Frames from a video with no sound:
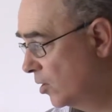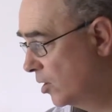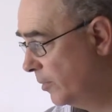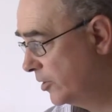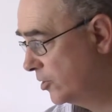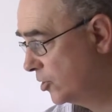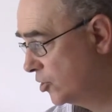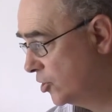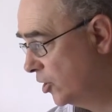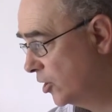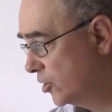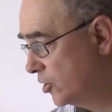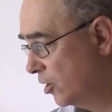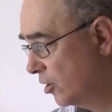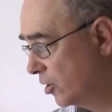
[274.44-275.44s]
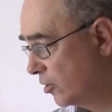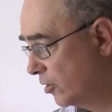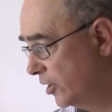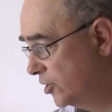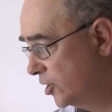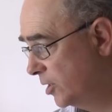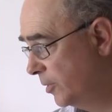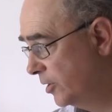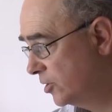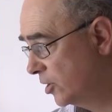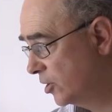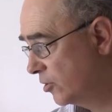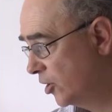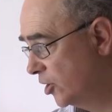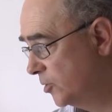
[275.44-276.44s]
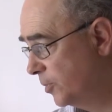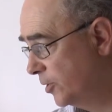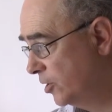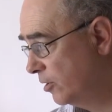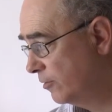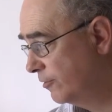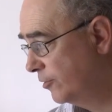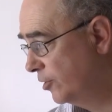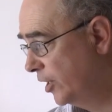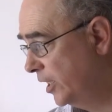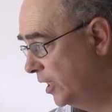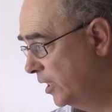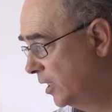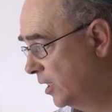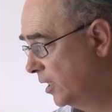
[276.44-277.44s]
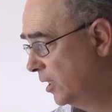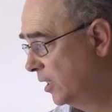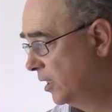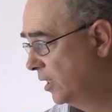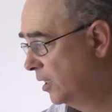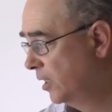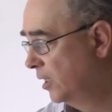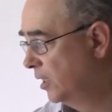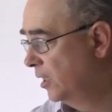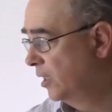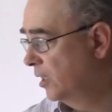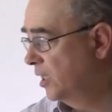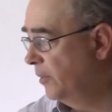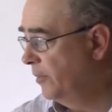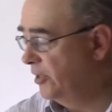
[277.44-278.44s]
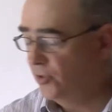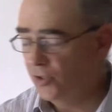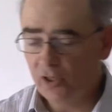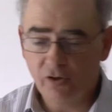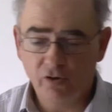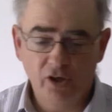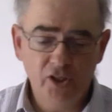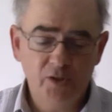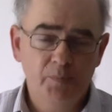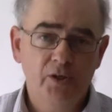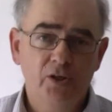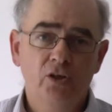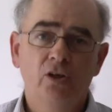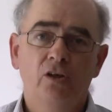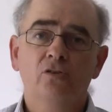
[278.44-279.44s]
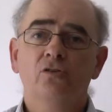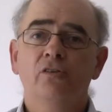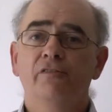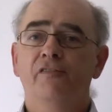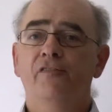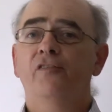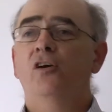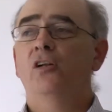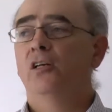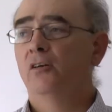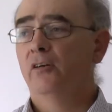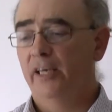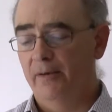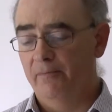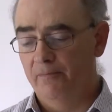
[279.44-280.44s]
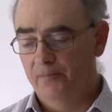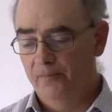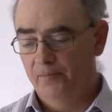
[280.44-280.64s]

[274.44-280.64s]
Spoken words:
Commit to church, not Christ. Commit to Christ, but not fully. Commit to Christ, but not to follow him.